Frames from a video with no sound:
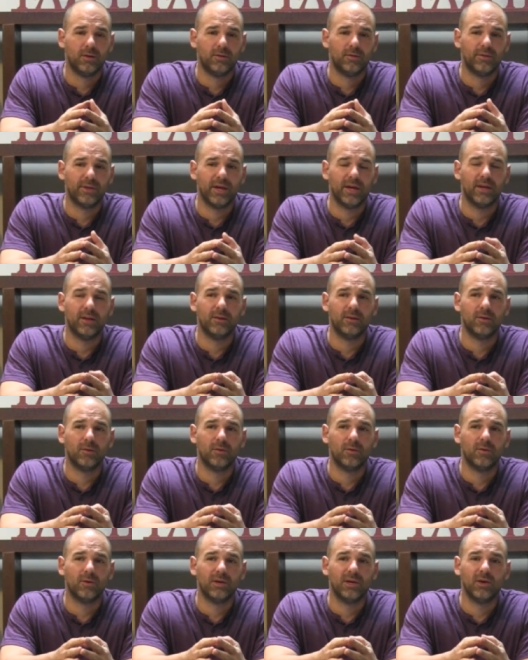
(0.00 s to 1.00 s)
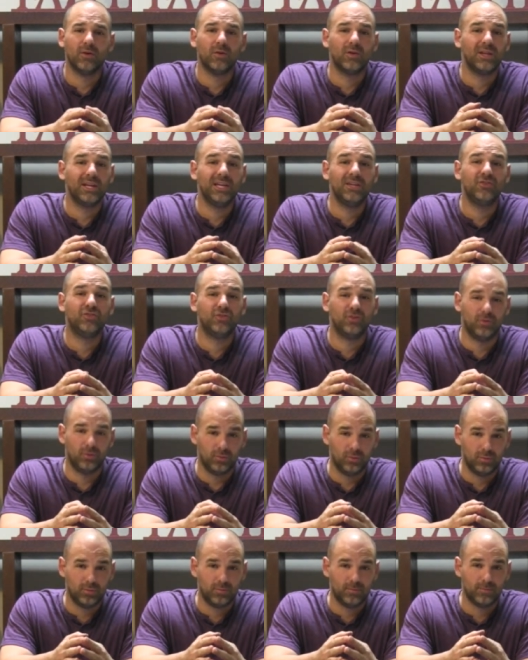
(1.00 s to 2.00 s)
That He'll lead you
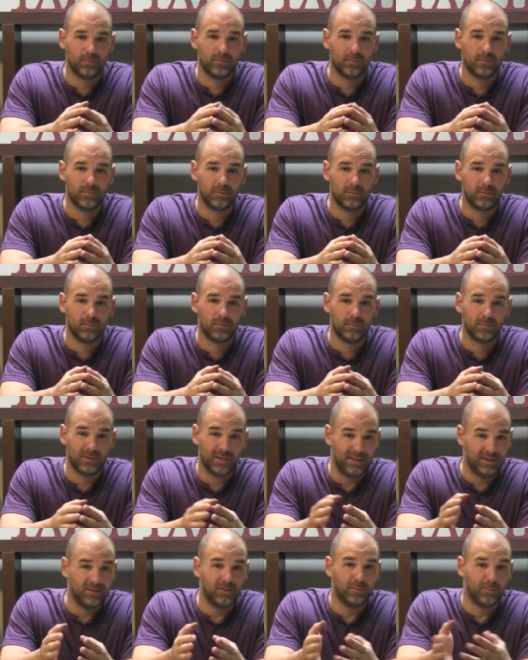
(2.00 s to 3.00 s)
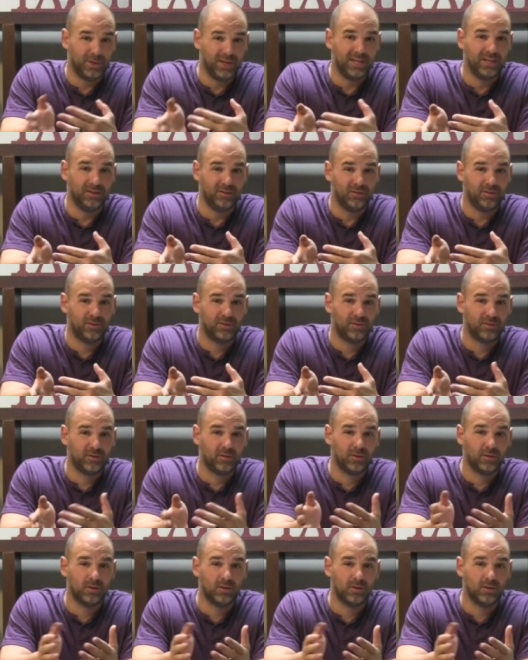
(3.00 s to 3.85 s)
into peace.